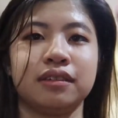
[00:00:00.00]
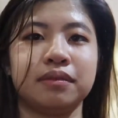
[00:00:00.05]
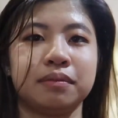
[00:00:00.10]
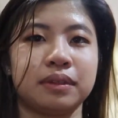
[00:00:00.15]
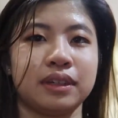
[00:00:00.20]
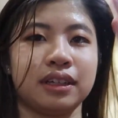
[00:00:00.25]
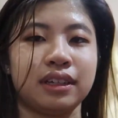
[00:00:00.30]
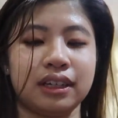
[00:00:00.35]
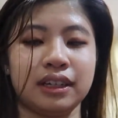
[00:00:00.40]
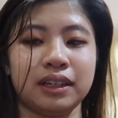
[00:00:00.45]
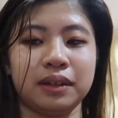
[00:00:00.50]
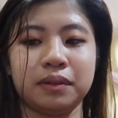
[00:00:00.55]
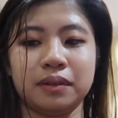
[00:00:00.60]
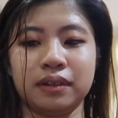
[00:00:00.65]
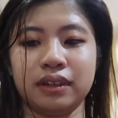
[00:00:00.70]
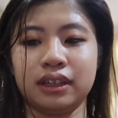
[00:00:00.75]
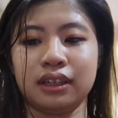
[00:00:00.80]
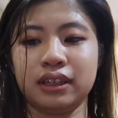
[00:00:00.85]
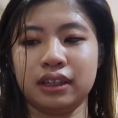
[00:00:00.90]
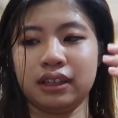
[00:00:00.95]
But
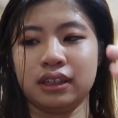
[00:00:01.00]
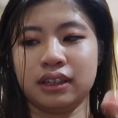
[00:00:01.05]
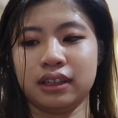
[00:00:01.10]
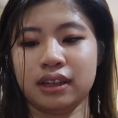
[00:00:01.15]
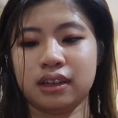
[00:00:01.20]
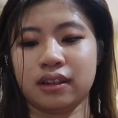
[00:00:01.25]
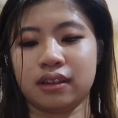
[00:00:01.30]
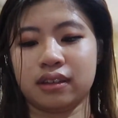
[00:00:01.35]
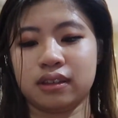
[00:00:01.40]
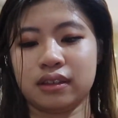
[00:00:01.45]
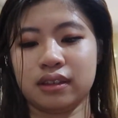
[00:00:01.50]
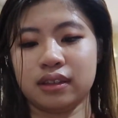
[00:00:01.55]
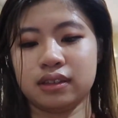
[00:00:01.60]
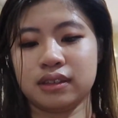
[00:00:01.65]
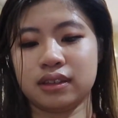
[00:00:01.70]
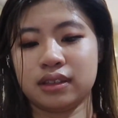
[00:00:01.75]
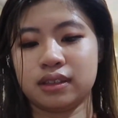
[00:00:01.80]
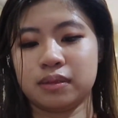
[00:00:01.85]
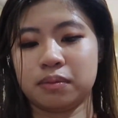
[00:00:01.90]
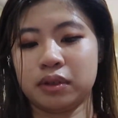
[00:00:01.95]
anyway, yeah,
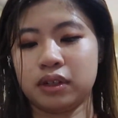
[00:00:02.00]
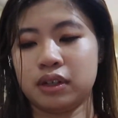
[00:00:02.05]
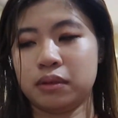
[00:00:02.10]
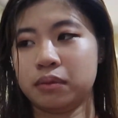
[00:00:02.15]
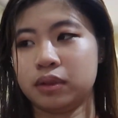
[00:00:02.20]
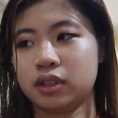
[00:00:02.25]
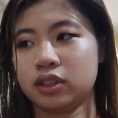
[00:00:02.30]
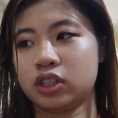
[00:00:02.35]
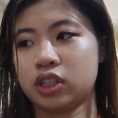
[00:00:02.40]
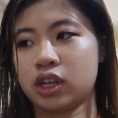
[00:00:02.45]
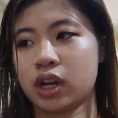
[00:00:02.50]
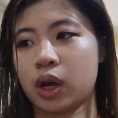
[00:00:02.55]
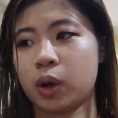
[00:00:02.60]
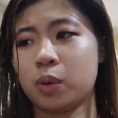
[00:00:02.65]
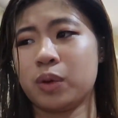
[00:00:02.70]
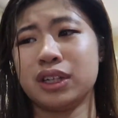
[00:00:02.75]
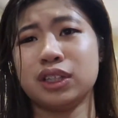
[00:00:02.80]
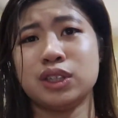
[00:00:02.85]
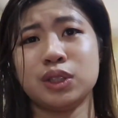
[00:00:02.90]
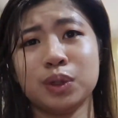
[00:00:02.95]
that's pretty much how
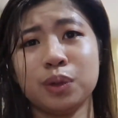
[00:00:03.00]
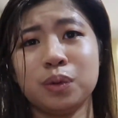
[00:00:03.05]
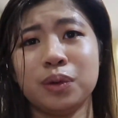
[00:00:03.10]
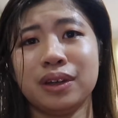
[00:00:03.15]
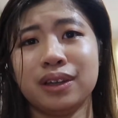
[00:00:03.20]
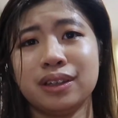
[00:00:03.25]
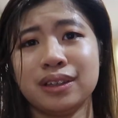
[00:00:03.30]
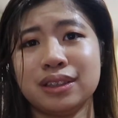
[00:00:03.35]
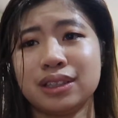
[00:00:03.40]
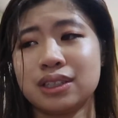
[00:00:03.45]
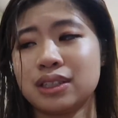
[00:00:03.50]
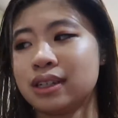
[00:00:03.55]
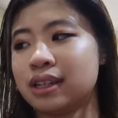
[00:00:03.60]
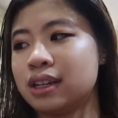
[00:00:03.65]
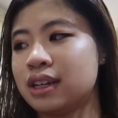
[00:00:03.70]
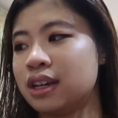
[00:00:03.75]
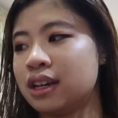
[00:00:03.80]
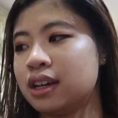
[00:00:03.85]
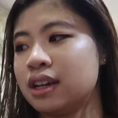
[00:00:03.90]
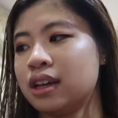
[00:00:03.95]
I do it.
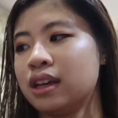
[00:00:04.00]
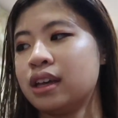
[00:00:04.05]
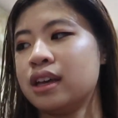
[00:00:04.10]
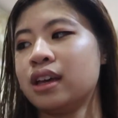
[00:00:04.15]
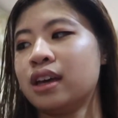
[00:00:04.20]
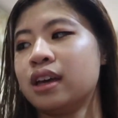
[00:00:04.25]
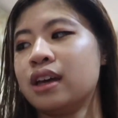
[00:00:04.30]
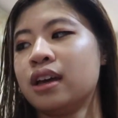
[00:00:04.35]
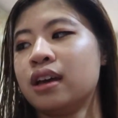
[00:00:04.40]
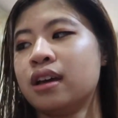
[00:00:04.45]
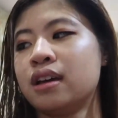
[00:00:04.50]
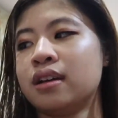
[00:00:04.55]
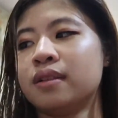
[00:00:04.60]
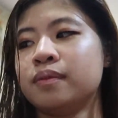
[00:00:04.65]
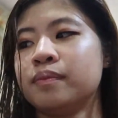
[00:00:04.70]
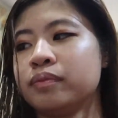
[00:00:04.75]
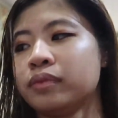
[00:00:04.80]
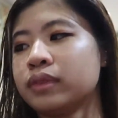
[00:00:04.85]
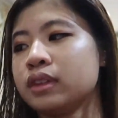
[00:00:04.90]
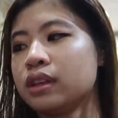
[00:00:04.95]

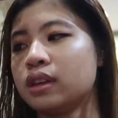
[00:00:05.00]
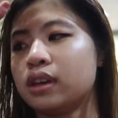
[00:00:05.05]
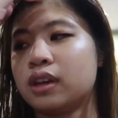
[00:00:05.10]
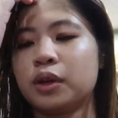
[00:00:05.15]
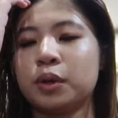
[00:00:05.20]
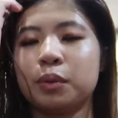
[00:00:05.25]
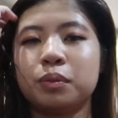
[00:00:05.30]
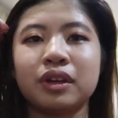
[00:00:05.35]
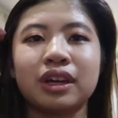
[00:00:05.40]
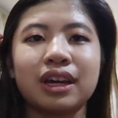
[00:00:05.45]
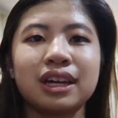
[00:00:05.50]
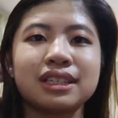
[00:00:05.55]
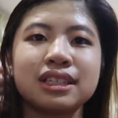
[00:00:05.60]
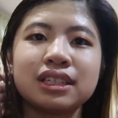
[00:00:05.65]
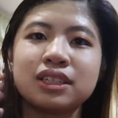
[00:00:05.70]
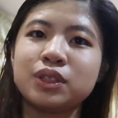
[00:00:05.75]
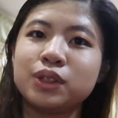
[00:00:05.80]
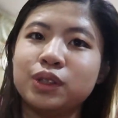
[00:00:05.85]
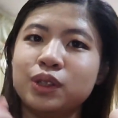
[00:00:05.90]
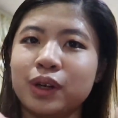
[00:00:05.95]
I hope you guys
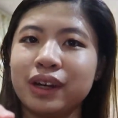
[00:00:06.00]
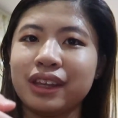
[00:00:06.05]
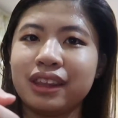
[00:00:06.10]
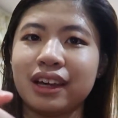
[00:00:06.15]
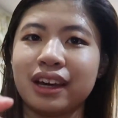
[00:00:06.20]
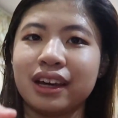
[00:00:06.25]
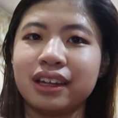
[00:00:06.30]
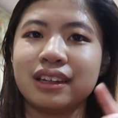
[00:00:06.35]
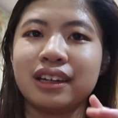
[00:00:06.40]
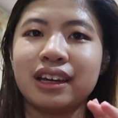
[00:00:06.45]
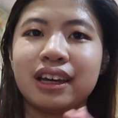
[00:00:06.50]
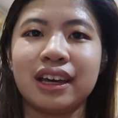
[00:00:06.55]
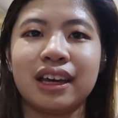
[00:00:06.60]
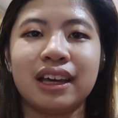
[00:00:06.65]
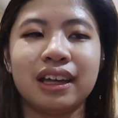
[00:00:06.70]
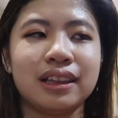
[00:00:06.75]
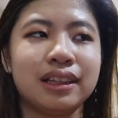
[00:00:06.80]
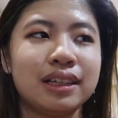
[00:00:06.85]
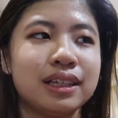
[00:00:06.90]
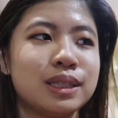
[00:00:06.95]
enjoy that,
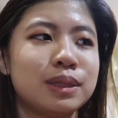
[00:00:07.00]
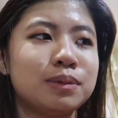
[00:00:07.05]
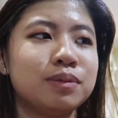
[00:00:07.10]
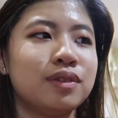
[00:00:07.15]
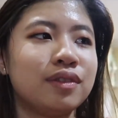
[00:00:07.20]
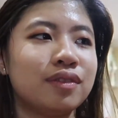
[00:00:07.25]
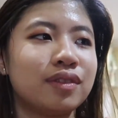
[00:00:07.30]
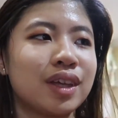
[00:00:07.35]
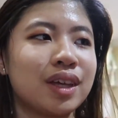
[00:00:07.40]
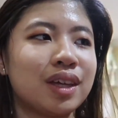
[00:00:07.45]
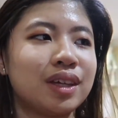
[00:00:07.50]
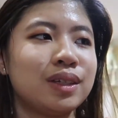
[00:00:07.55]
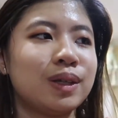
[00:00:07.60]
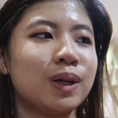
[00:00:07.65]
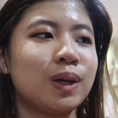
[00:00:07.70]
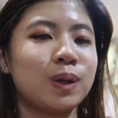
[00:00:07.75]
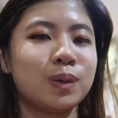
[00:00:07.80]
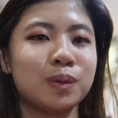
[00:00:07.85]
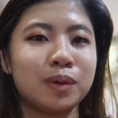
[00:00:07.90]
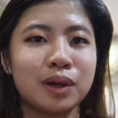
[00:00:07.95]
and let's move on
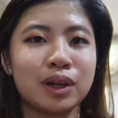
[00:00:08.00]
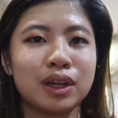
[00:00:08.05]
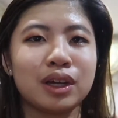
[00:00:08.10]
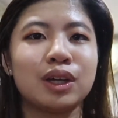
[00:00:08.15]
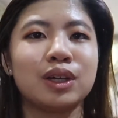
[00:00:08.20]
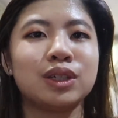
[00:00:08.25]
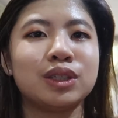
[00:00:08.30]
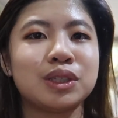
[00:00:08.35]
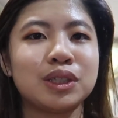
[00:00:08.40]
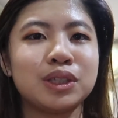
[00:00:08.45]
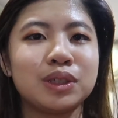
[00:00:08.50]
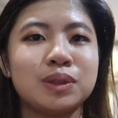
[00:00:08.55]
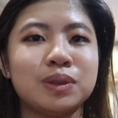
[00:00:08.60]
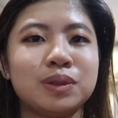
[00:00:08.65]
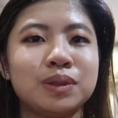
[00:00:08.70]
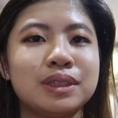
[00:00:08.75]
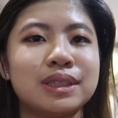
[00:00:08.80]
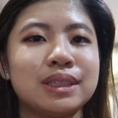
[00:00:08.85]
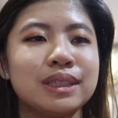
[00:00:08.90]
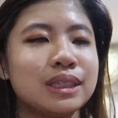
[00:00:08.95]
wearing our
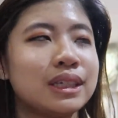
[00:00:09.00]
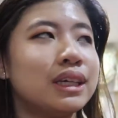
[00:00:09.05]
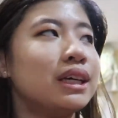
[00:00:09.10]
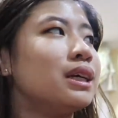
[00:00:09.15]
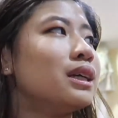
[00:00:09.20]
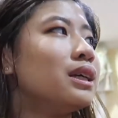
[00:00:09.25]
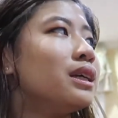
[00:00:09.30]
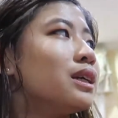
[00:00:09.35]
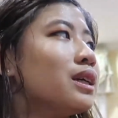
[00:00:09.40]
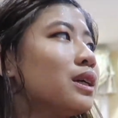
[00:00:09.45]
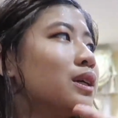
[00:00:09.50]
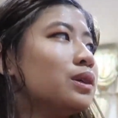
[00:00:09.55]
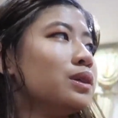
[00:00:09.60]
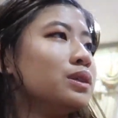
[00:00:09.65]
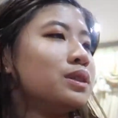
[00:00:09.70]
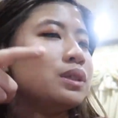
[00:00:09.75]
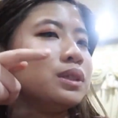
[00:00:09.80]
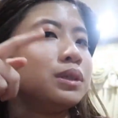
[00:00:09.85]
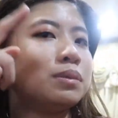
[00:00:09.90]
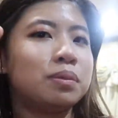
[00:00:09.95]
shoes and go
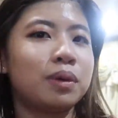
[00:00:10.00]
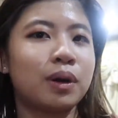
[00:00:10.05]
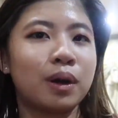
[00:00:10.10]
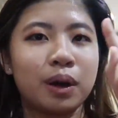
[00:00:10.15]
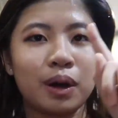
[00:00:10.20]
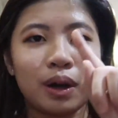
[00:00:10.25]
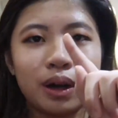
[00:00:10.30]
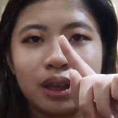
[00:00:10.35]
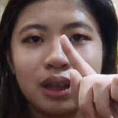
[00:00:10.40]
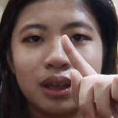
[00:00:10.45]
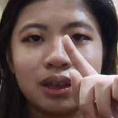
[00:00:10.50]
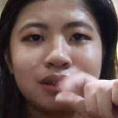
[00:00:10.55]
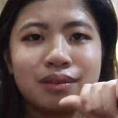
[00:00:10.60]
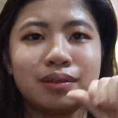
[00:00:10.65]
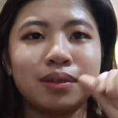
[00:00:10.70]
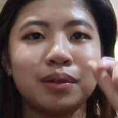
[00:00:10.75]
to the party.